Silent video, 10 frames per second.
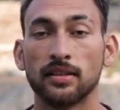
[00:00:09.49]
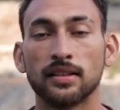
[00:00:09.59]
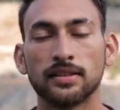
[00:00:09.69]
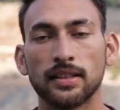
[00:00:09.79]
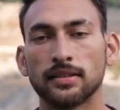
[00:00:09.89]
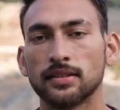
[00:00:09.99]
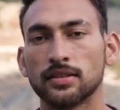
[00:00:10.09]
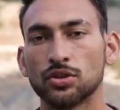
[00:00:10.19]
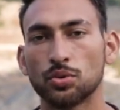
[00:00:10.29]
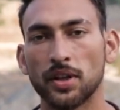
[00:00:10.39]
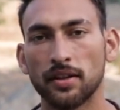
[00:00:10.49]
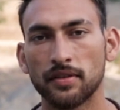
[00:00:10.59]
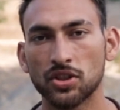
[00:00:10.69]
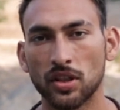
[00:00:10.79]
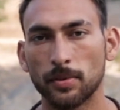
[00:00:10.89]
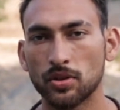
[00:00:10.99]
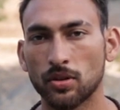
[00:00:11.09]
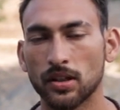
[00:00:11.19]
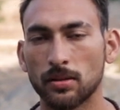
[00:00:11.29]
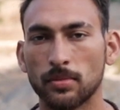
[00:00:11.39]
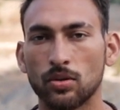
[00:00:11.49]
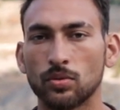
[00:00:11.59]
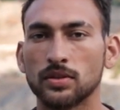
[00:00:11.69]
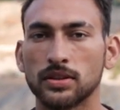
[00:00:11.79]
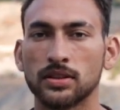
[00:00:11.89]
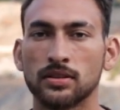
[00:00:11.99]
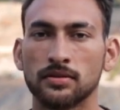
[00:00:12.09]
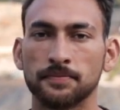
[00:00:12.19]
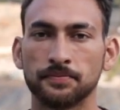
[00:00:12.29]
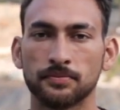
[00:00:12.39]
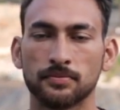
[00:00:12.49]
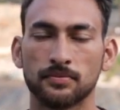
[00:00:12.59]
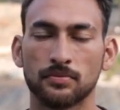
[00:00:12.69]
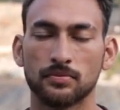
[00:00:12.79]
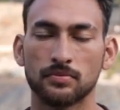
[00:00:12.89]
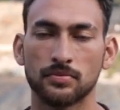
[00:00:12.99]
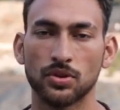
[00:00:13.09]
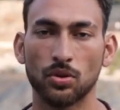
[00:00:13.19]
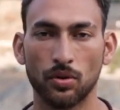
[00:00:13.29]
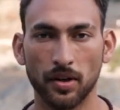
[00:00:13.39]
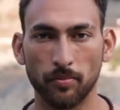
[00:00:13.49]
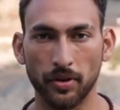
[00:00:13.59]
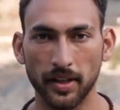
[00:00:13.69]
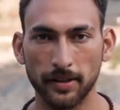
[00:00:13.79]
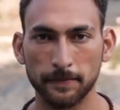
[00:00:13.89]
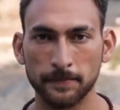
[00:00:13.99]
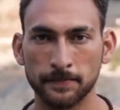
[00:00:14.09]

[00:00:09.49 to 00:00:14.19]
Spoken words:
in this session today we shall be talking about yogic breathing.